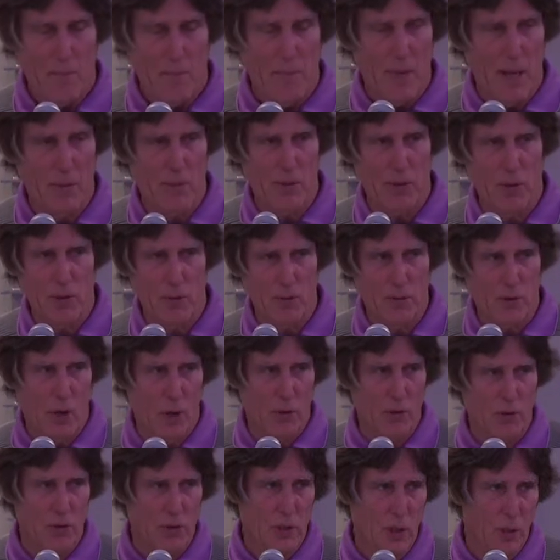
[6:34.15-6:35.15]
Maybe you
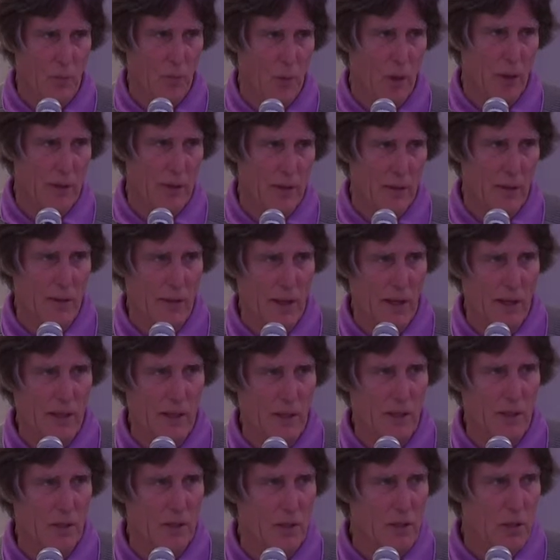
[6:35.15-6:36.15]
know someone that they
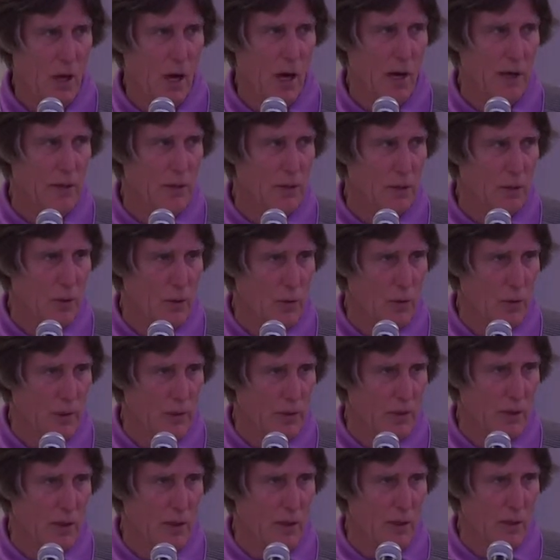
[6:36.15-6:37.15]
need to talk to who
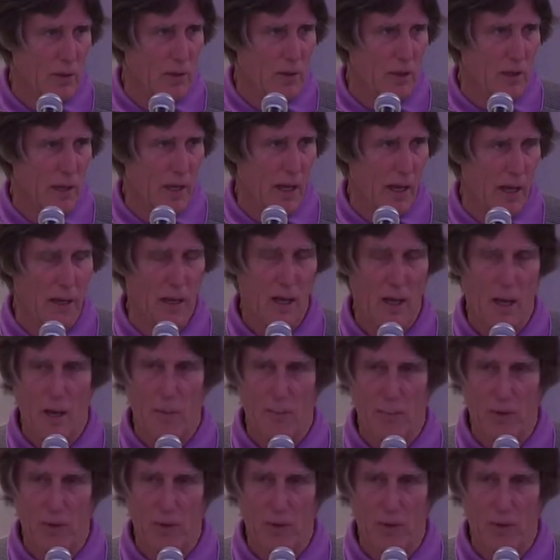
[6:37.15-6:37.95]
isn't here today,